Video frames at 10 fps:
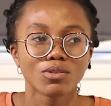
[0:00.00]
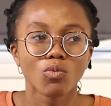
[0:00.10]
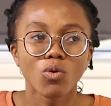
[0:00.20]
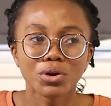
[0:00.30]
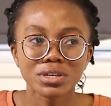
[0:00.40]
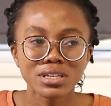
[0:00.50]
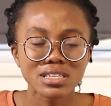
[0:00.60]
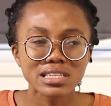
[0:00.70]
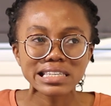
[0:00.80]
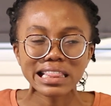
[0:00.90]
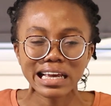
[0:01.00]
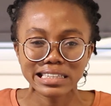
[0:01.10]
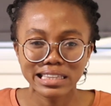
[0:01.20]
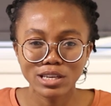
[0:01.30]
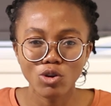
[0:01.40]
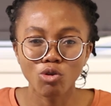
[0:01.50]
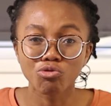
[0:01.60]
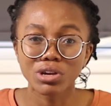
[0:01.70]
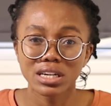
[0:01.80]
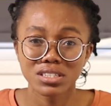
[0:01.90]
one slightly
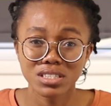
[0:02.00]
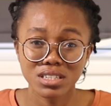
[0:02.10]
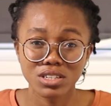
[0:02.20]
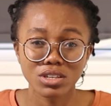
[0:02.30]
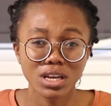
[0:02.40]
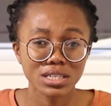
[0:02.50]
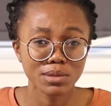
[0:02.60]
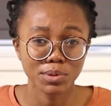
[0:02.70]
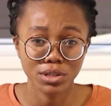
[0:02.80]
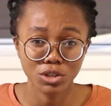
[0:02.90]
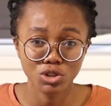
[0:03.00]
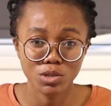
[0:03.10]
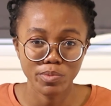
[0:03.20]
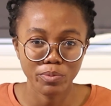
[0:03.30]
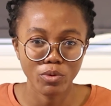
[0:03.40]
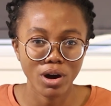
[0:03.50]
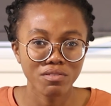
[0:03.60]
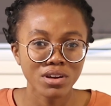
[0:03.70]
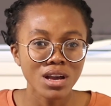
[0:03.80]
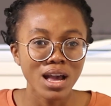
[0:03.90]
unrealistic expectations people have.